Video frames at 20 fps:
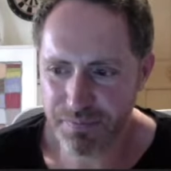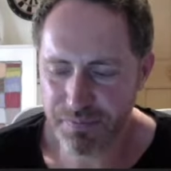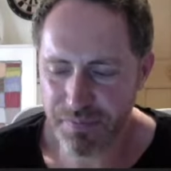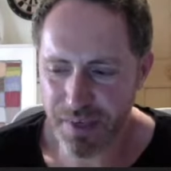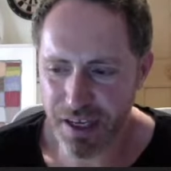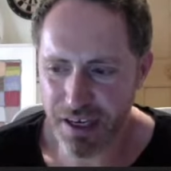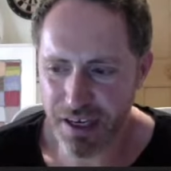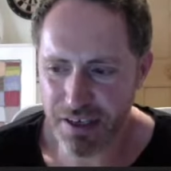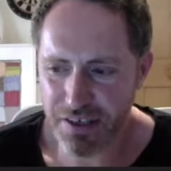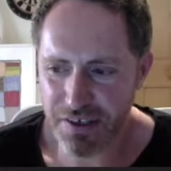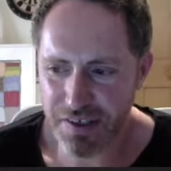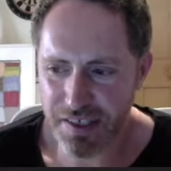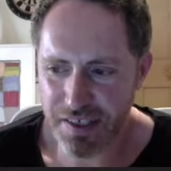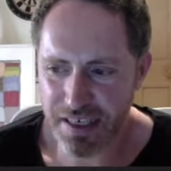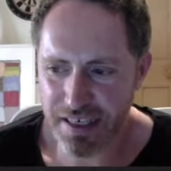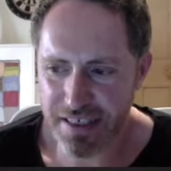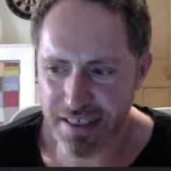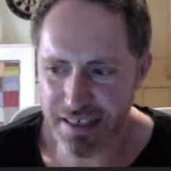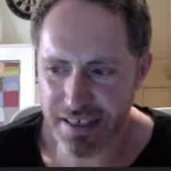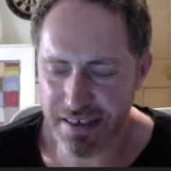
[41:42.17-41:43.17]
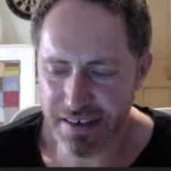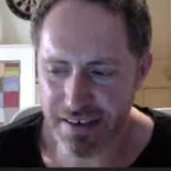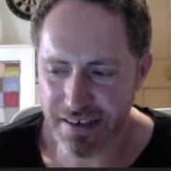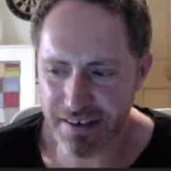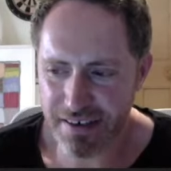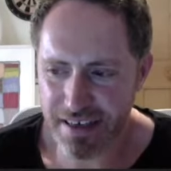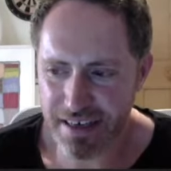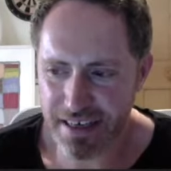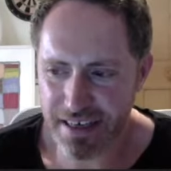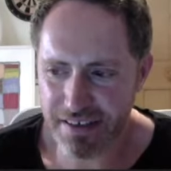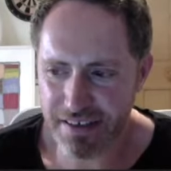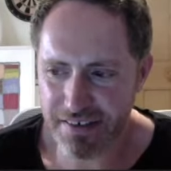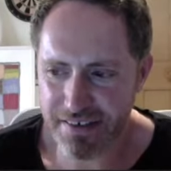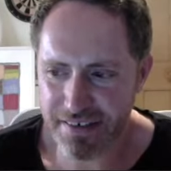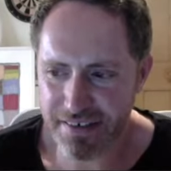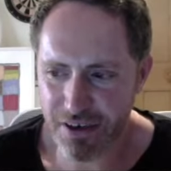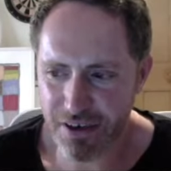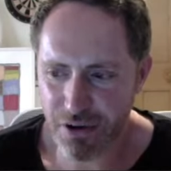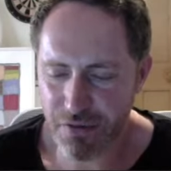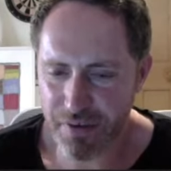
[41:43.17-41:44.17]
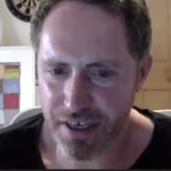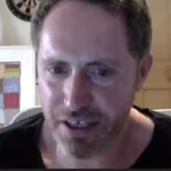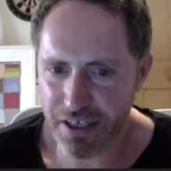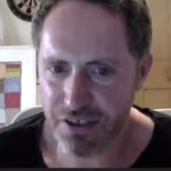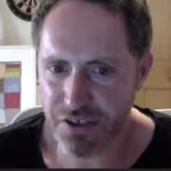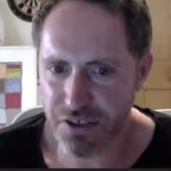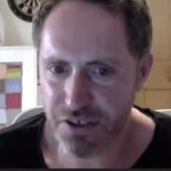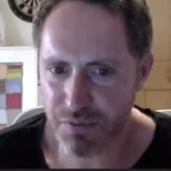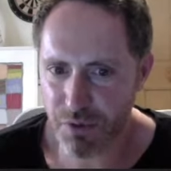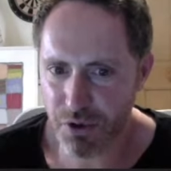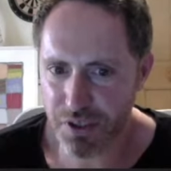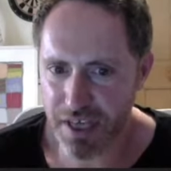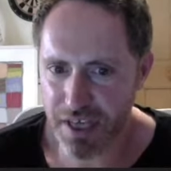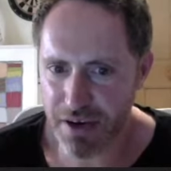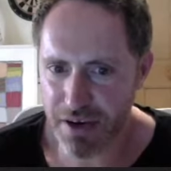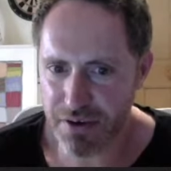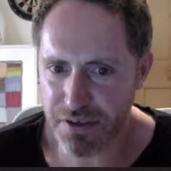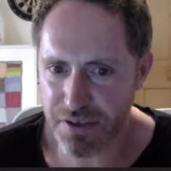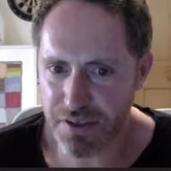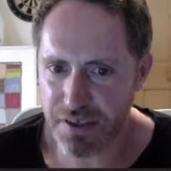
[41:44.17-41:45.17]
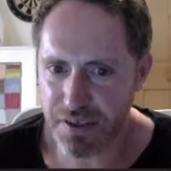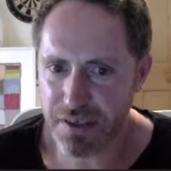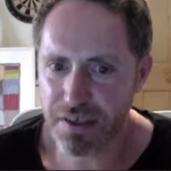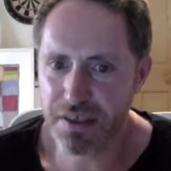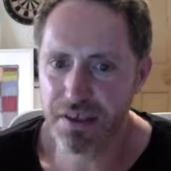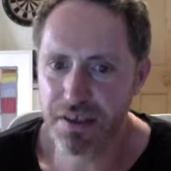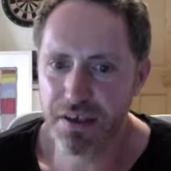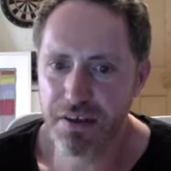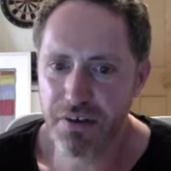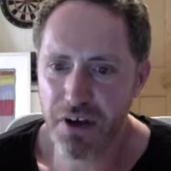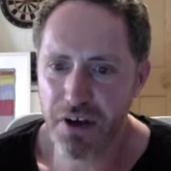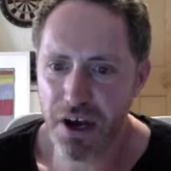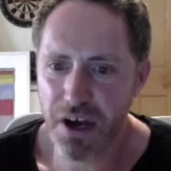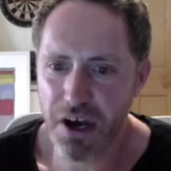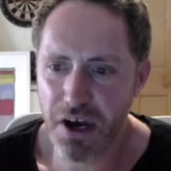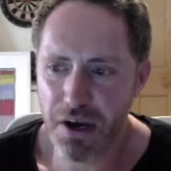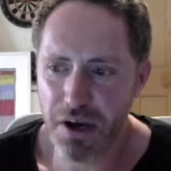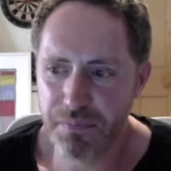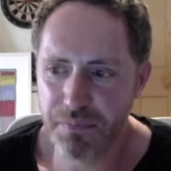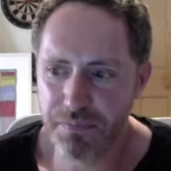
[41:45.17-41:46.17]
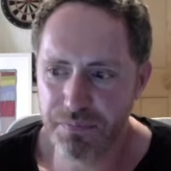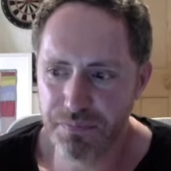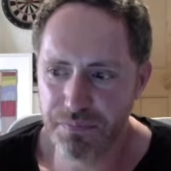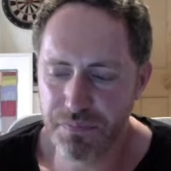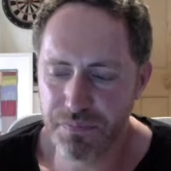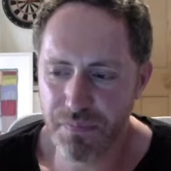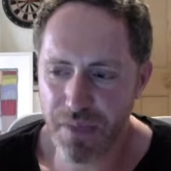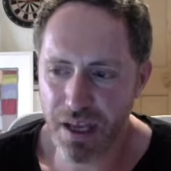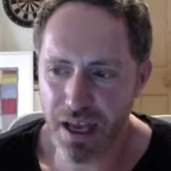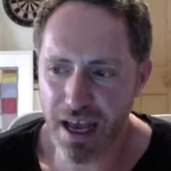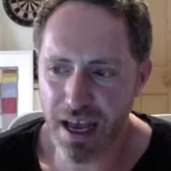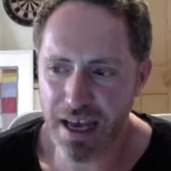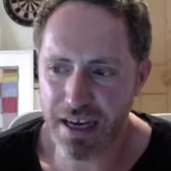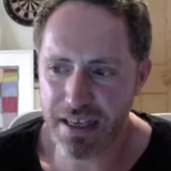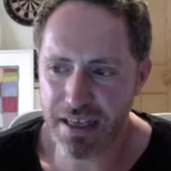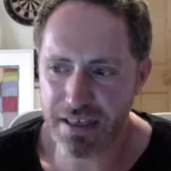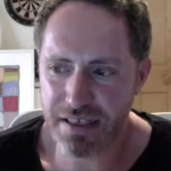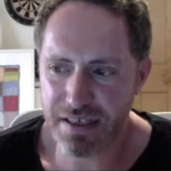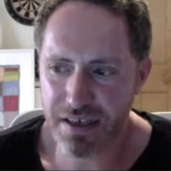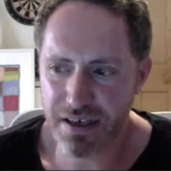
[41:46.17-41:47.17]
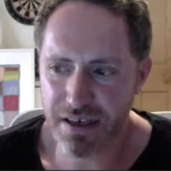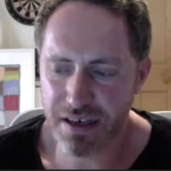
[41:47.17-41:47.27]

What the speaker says: you see it in England, a lot of England's small towns, and it's